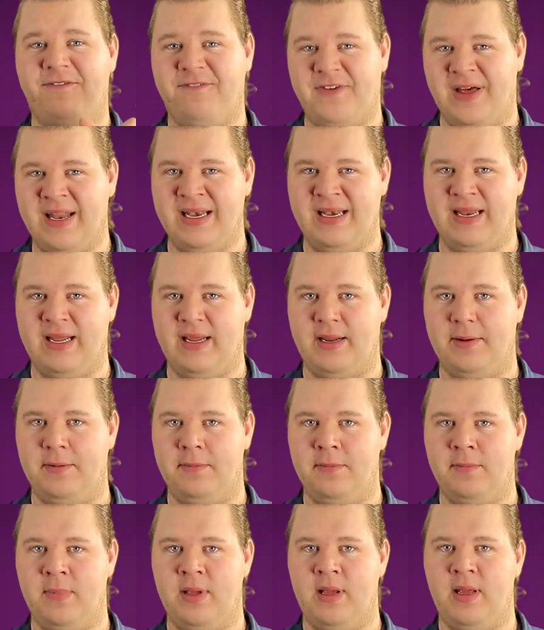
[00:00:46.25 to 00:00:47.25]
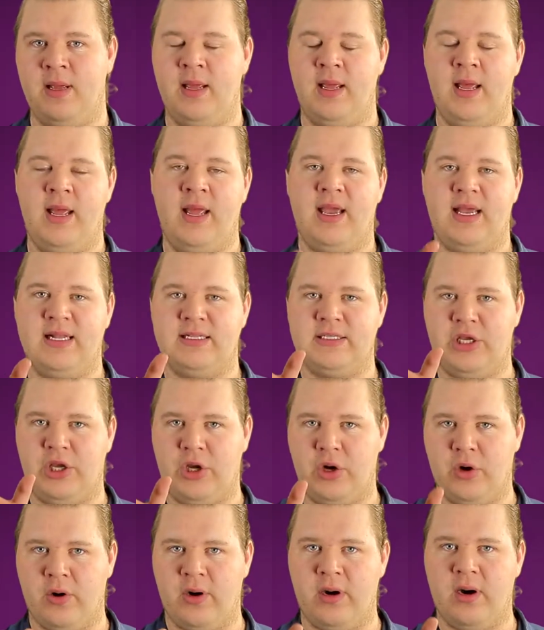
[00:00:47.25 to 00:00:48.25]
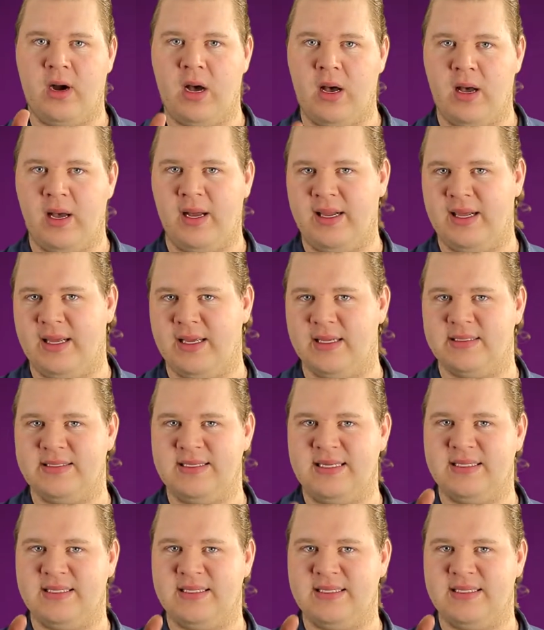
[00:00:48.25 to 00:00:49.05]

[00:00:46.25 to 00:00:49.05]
funding. It's your audience,